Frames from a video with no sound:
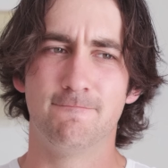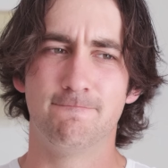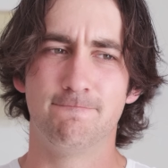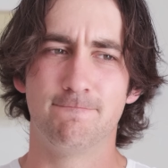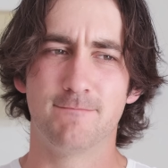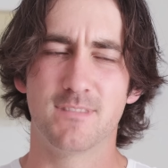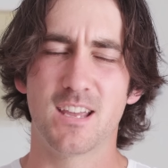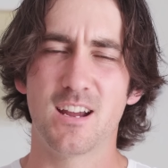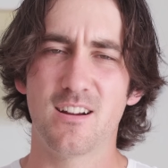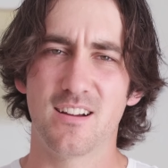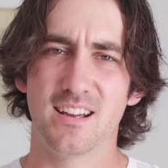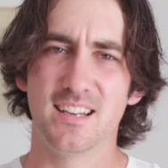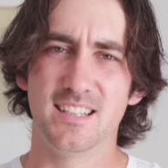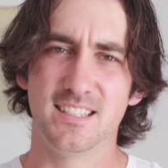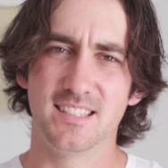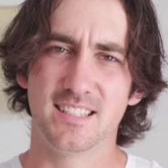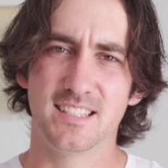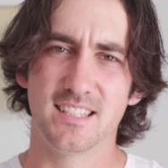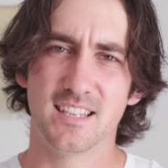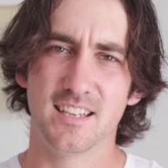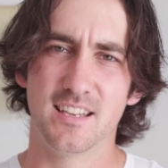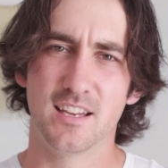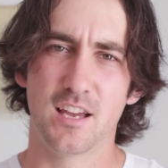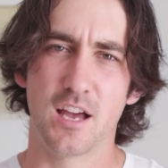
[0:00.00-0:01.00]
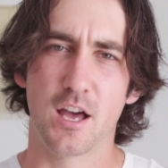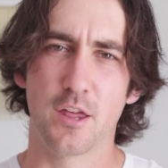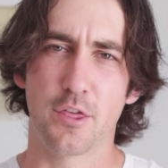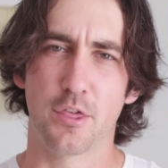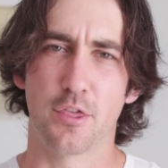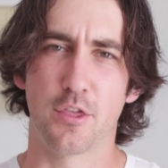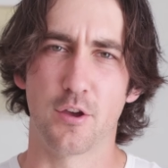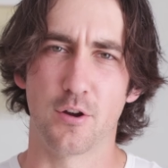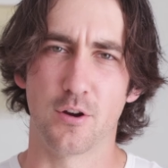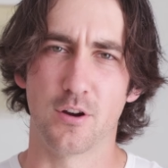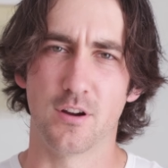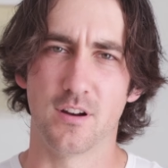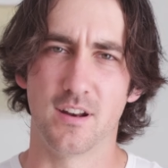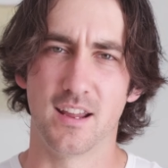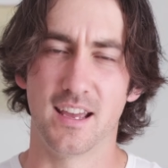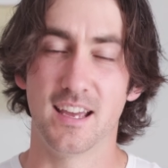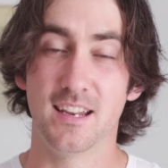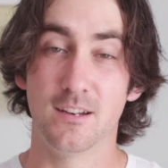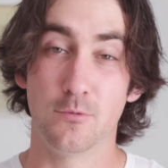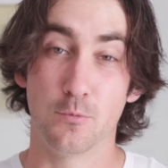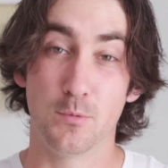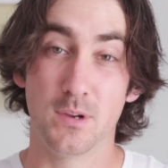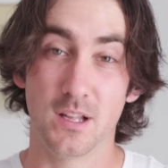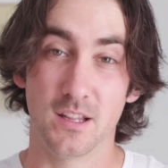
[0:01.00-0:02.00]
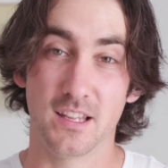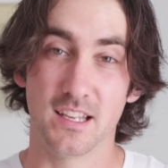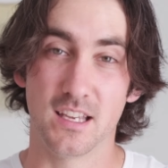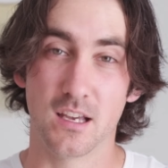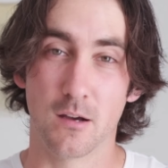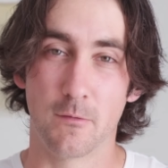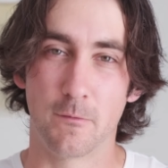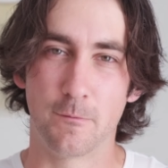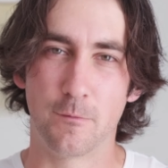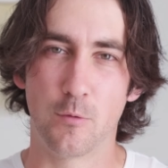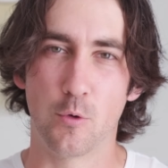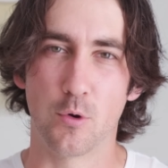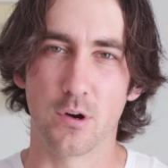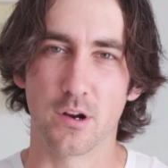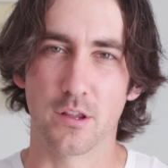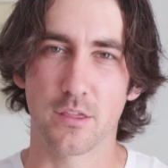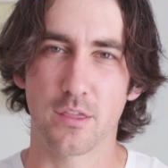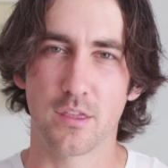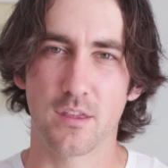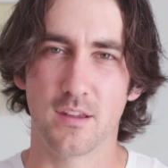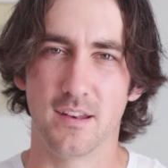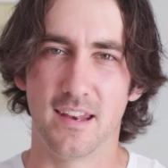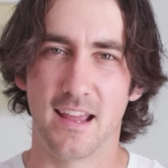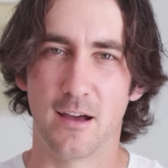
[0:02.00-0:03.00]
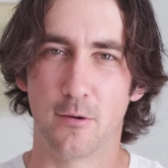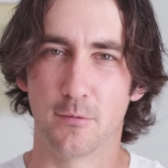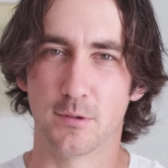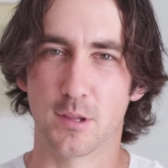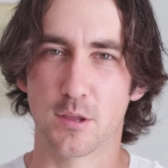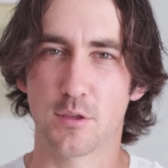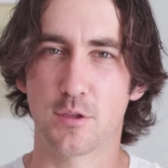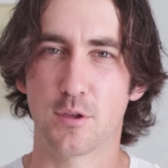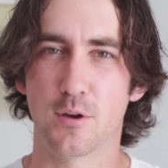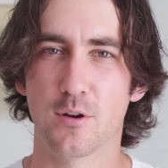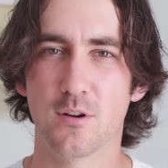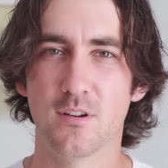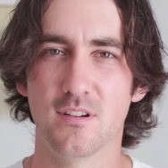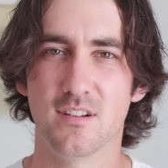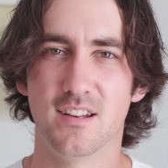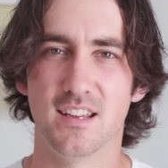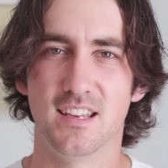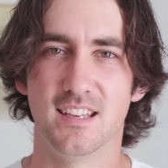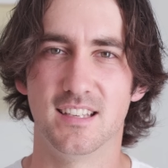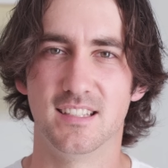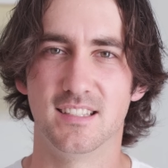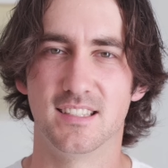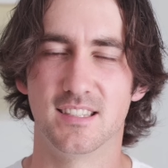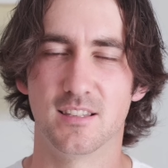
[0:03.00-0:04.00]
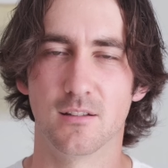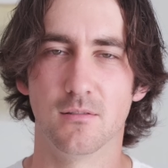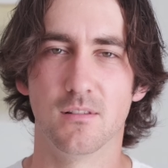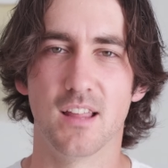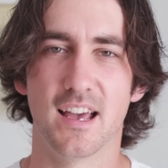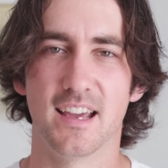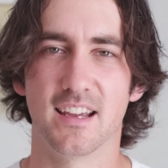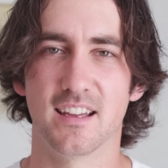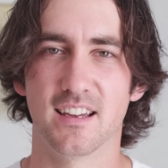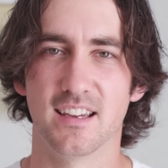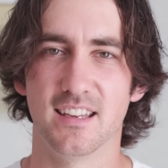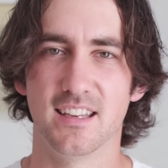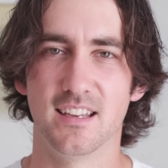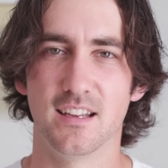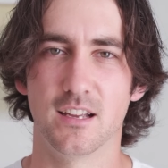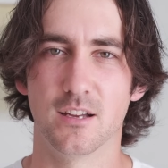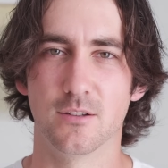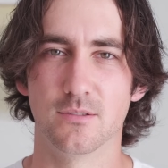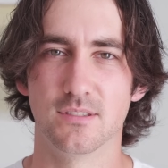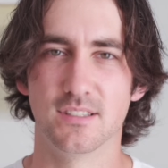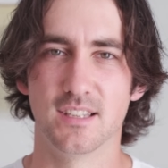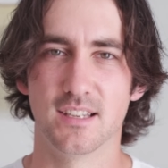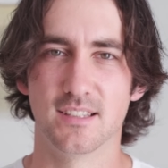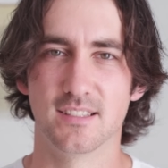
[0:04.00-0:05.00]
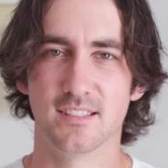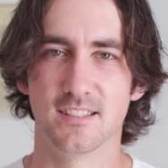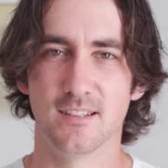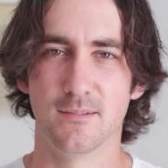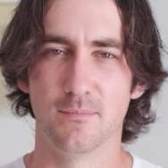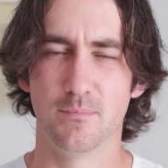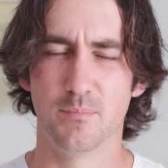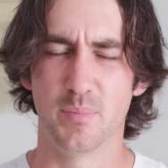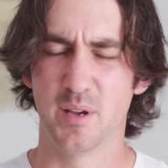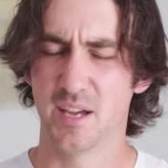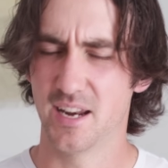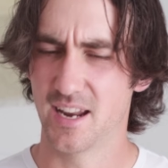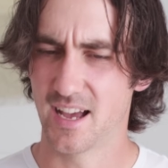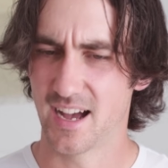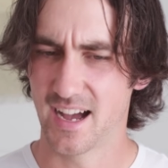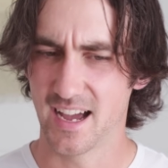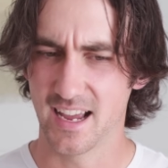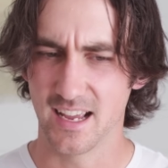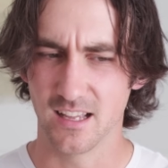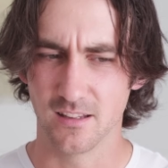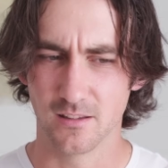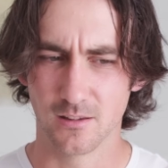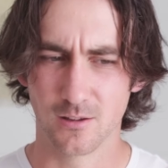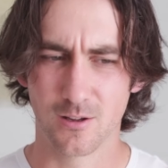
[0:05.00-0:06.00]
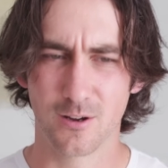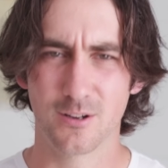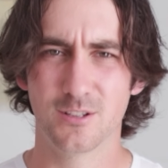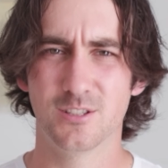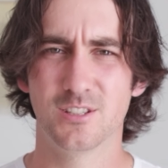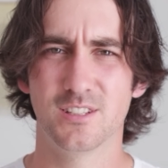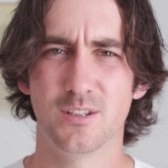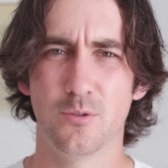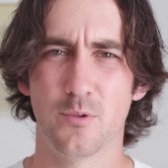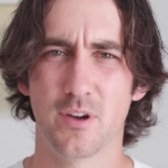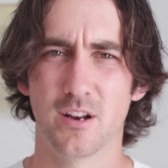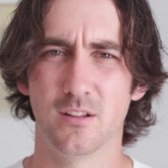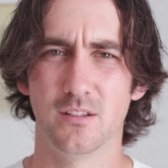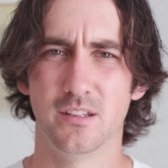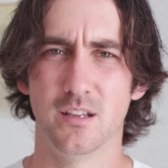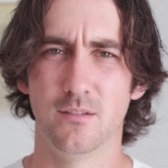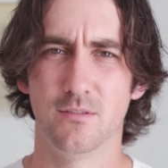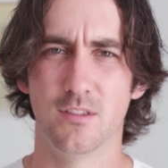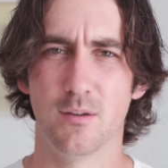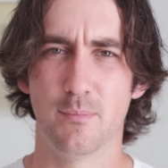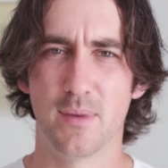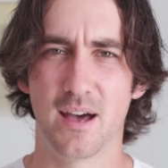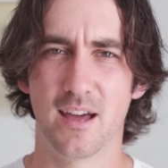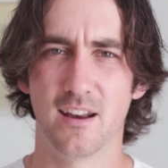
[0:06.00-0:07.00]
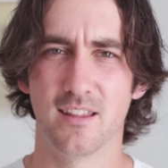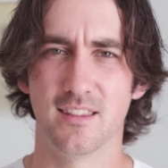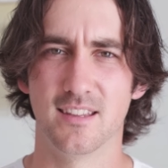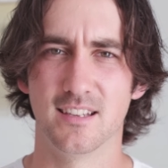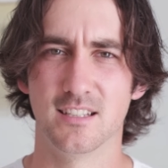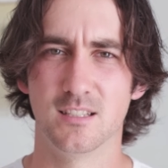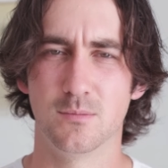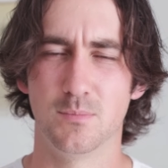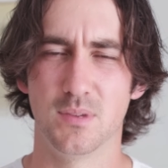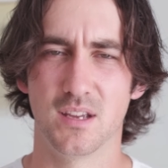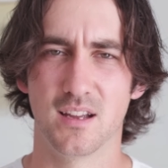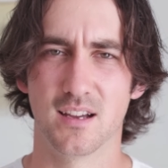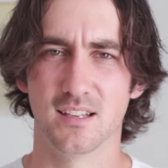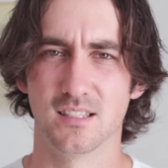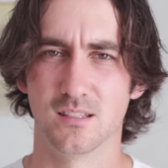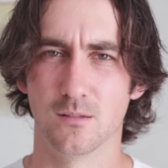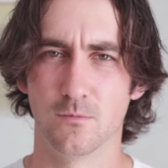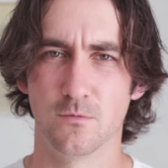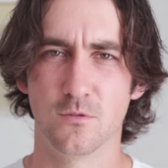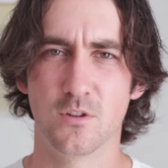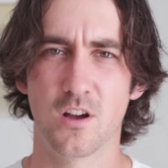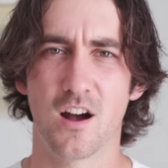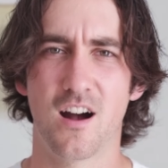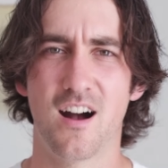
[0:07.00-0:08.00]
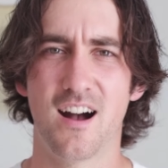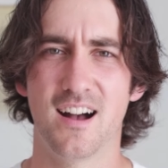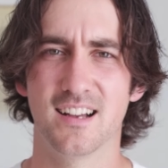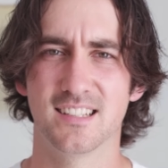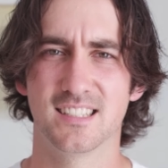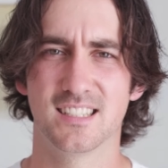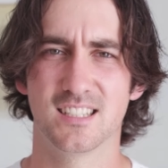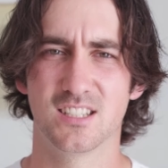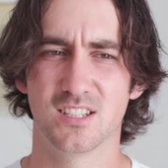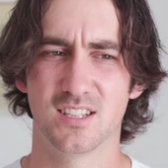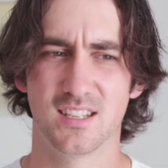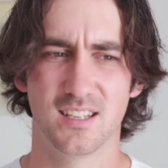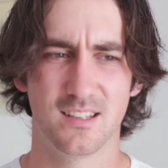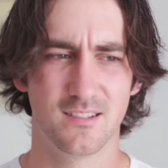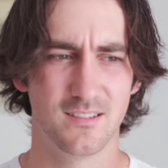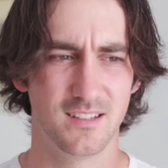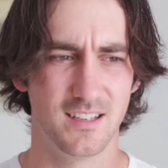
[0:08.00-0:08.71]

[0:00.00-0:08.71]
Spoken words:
there is a third and really a fourth. Now, the third is the Leica ecosystem, but I largely want to leave them out of this because of cost,